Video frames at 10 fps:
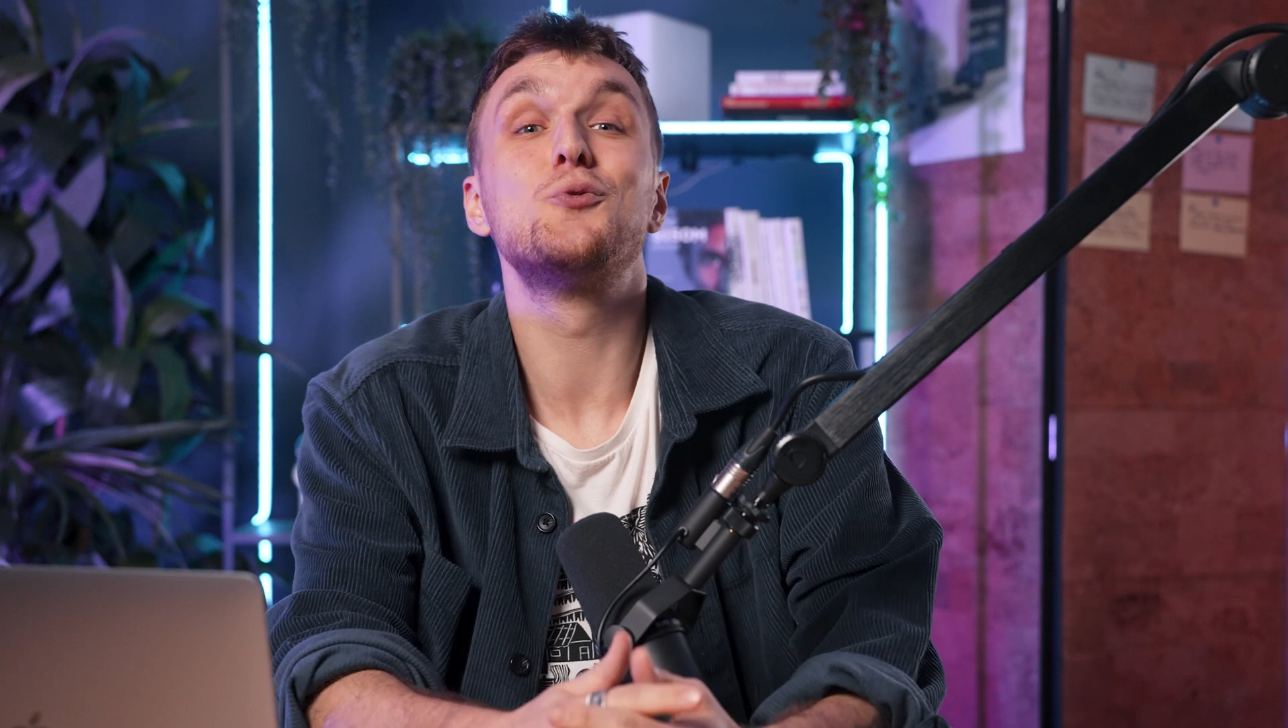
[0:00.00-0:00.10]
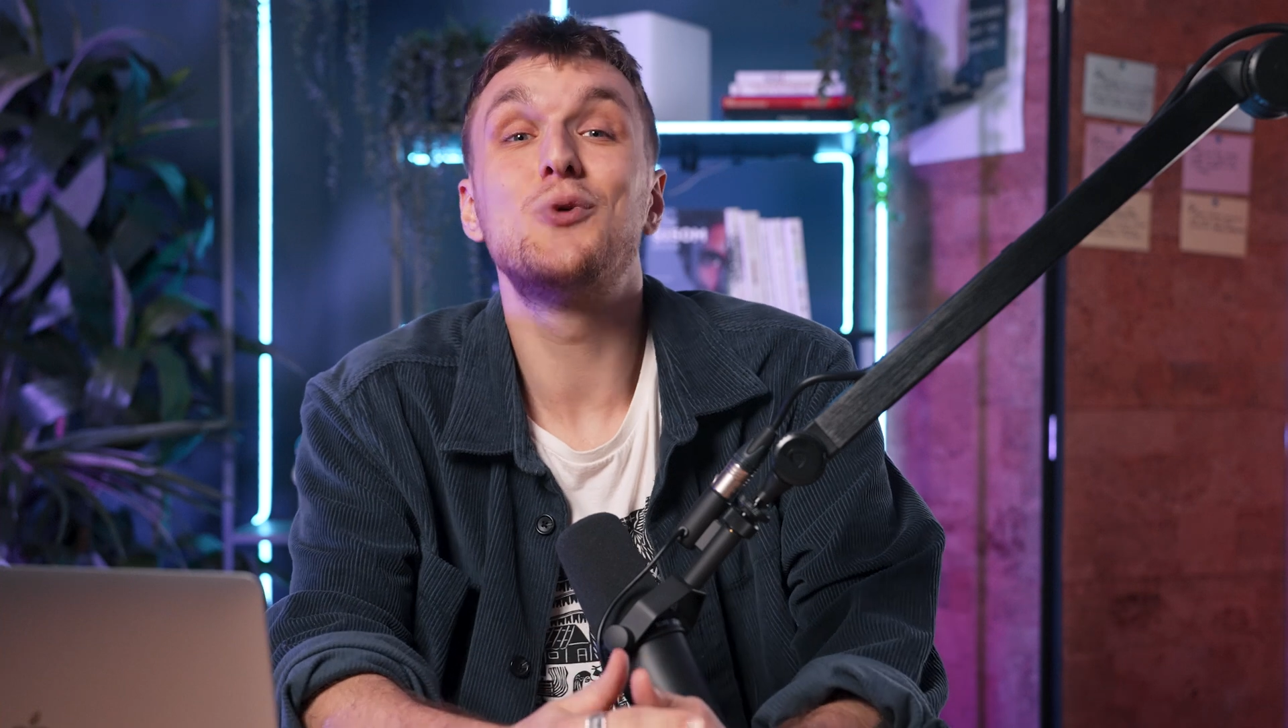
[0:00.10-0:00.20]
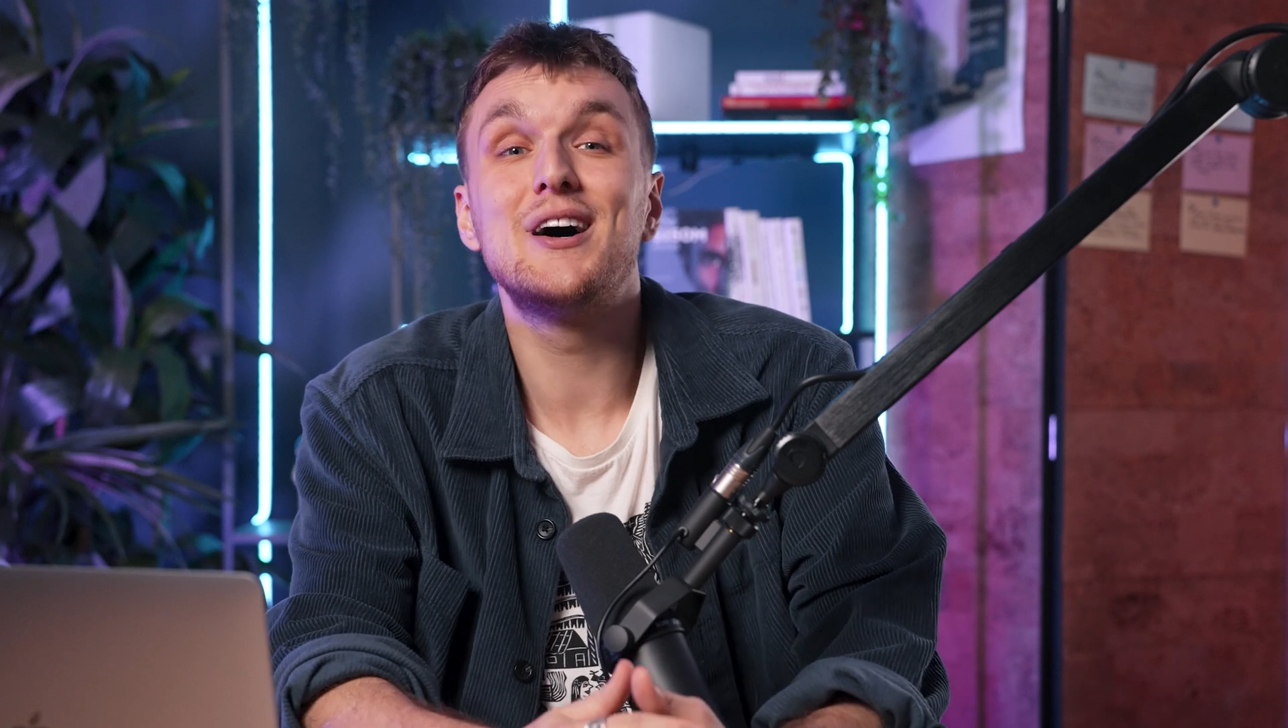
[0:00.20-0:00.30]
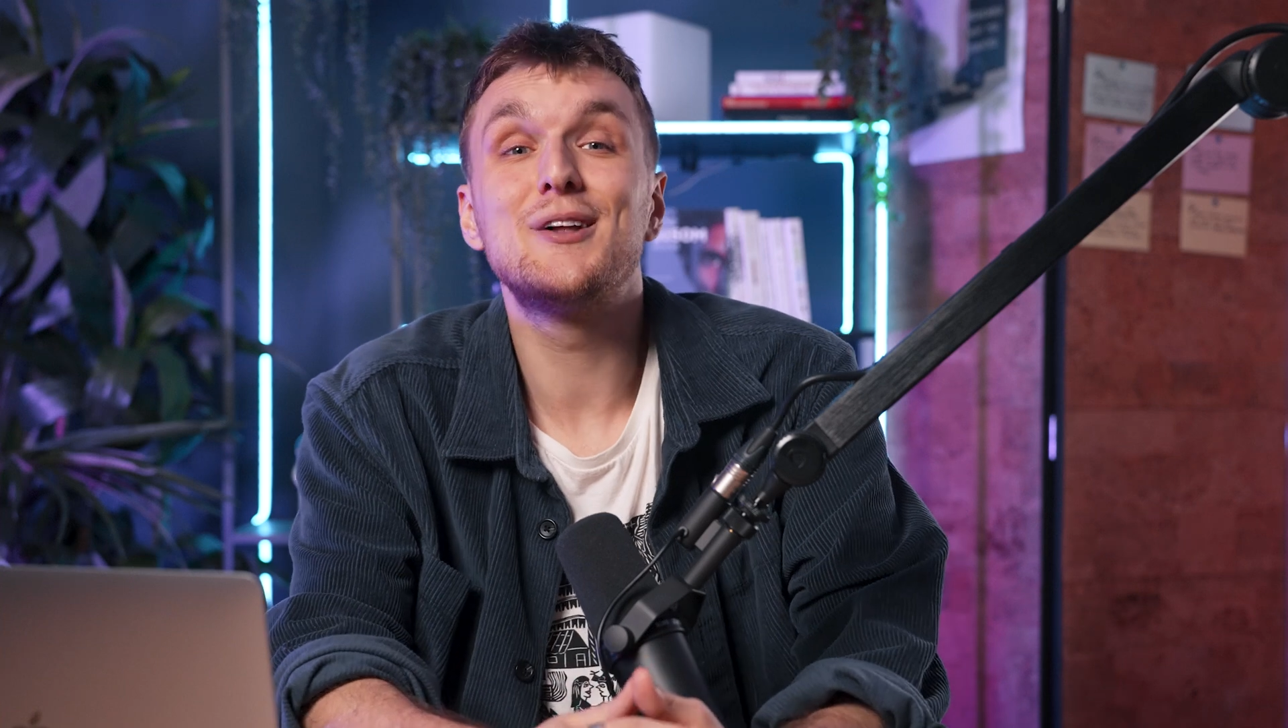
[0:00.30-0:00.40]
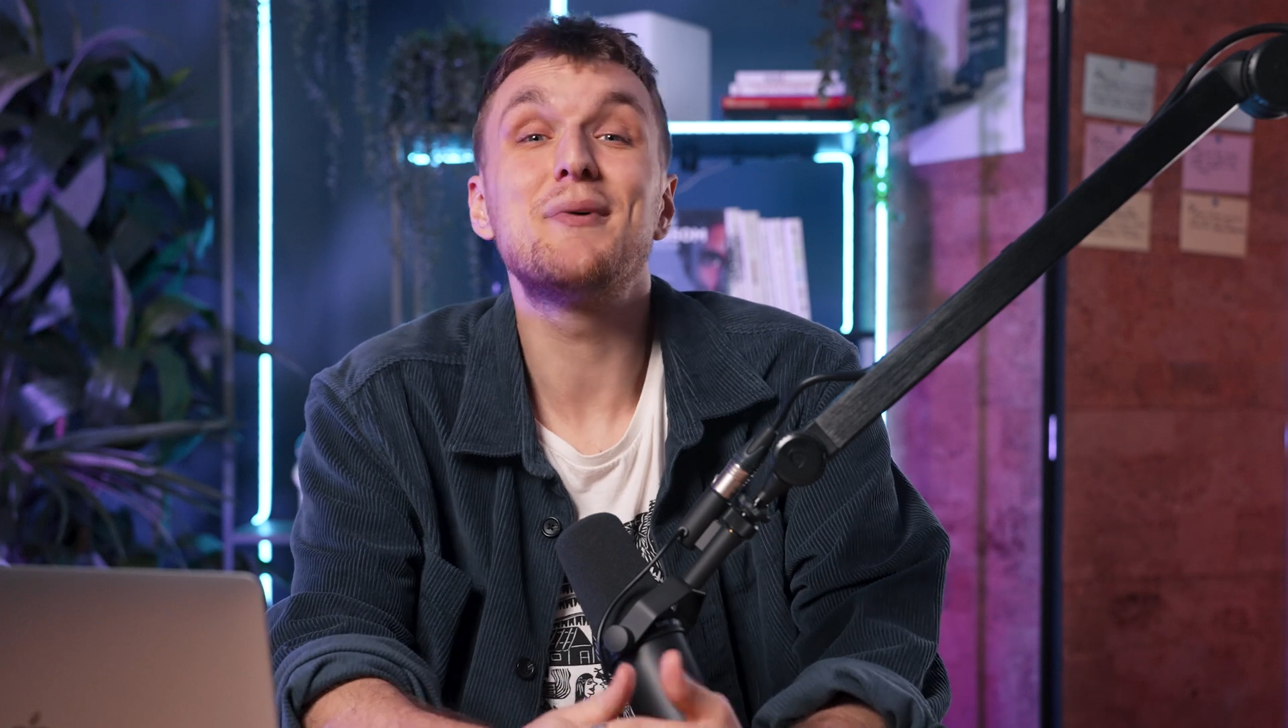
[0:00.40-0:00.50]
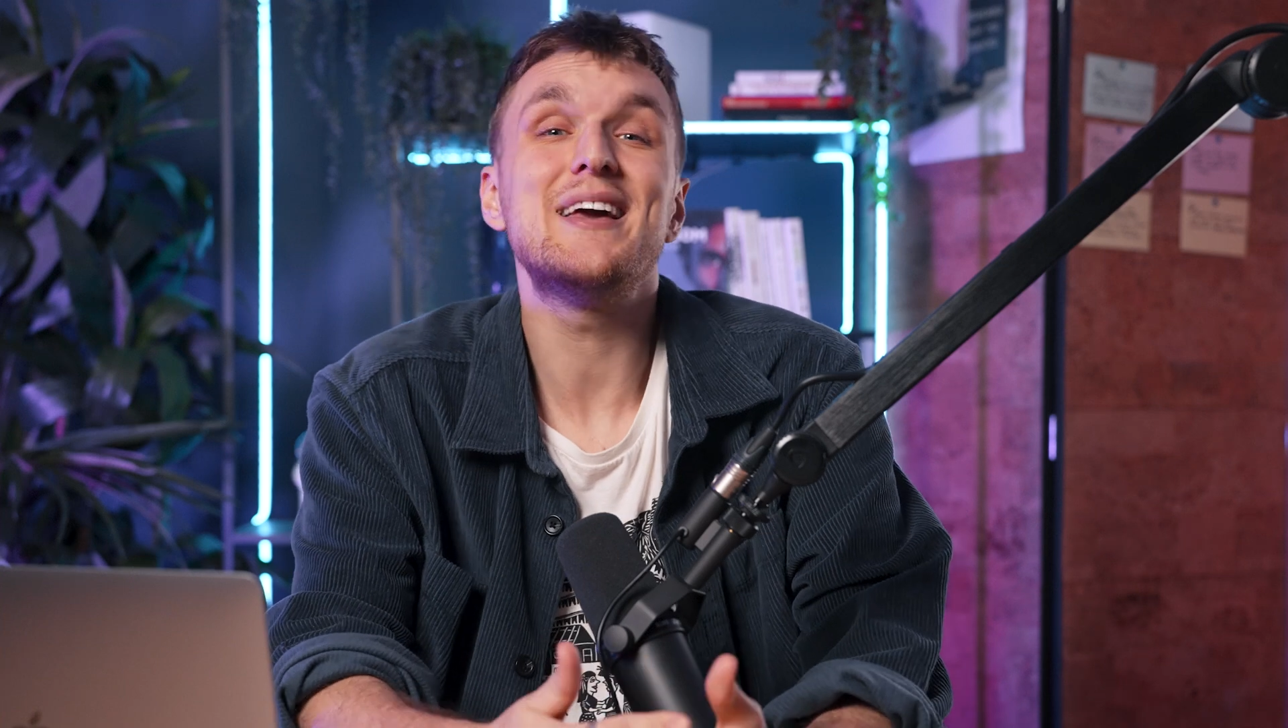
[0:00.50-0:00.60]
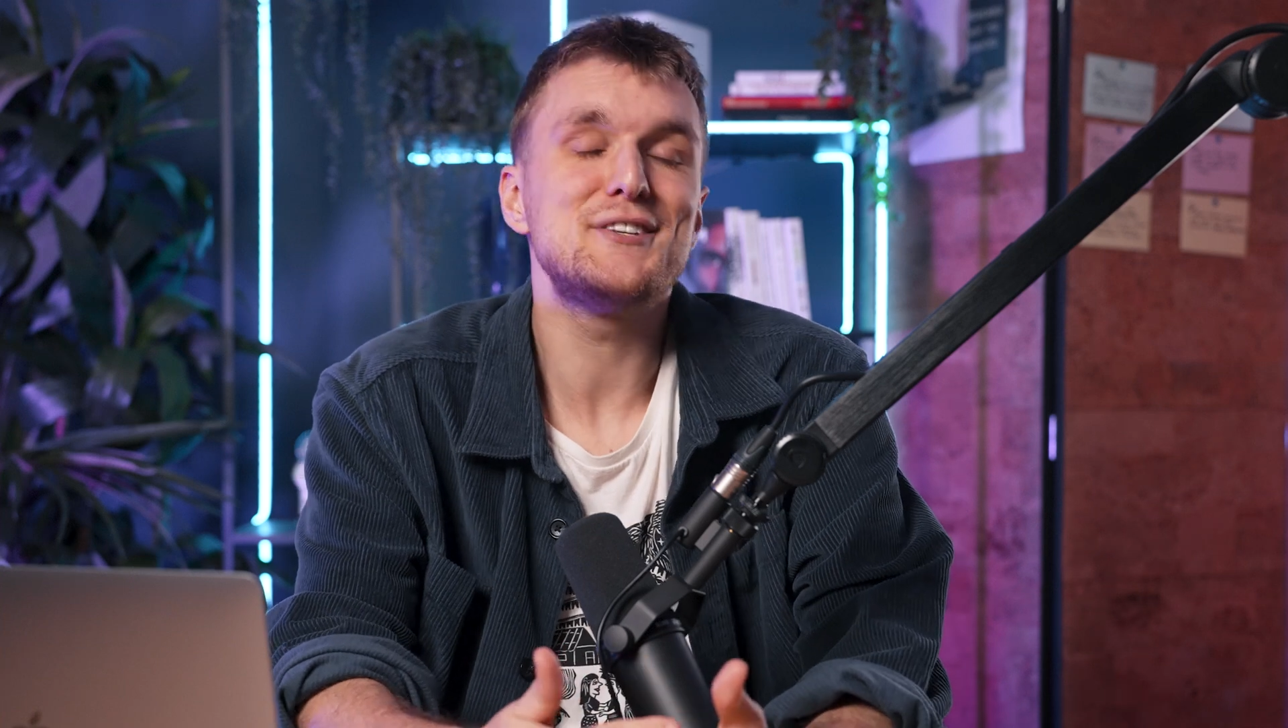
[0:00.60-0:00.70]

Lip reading: Well,